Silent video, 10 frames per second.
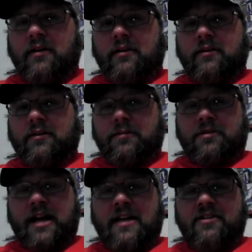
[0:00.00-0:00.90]
some
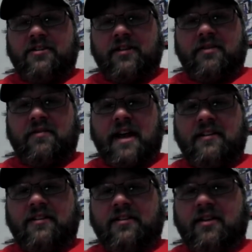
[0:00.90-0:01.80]
changes of
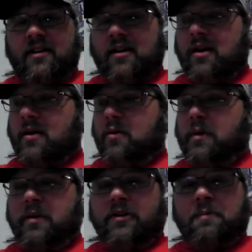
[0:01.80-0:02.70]
events. We
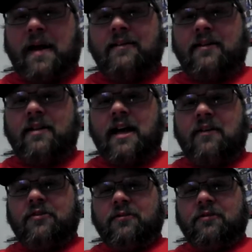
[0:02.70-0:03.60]
were expected to
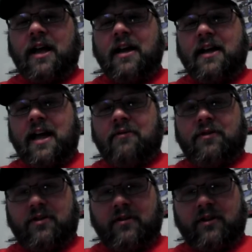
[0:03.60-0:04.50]
have some flooding
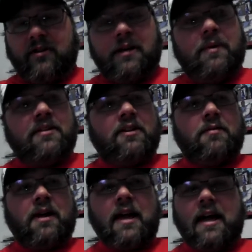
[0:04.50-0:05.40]
after the early winter
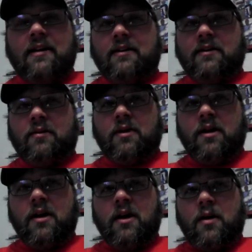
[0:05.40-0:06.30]
we had, and
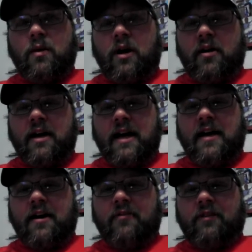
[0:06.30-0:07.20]
we already
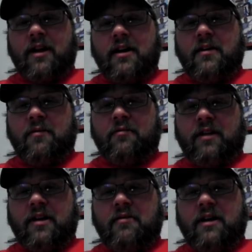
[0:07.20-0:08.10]
had our flood. It
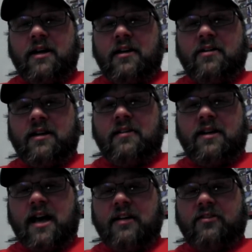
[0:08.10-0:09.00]
flooded right underneath
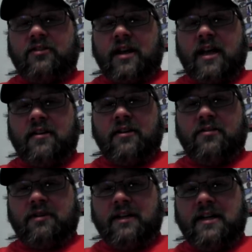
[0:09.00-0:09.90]
the ice, and there's
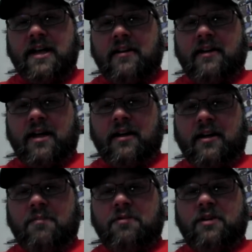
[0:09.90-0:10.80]
really nothing on the
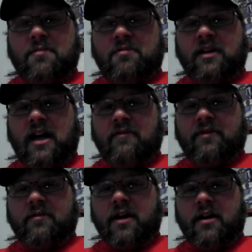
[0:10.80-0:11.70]
upstream side
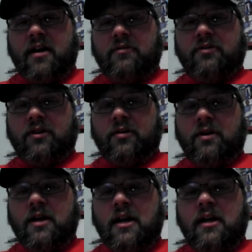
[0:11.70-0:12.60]
for runoff, so
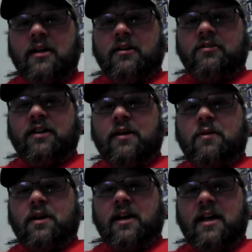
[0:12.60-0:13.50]
it looks like
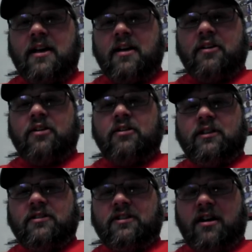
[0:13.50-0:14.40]
we're going to get another
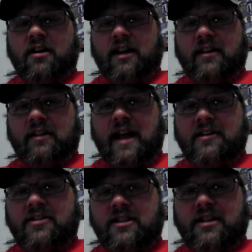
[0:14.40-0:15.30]
early start like
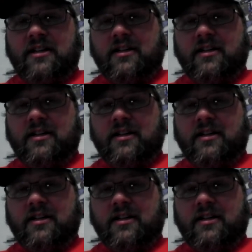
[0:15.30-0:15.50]
last year.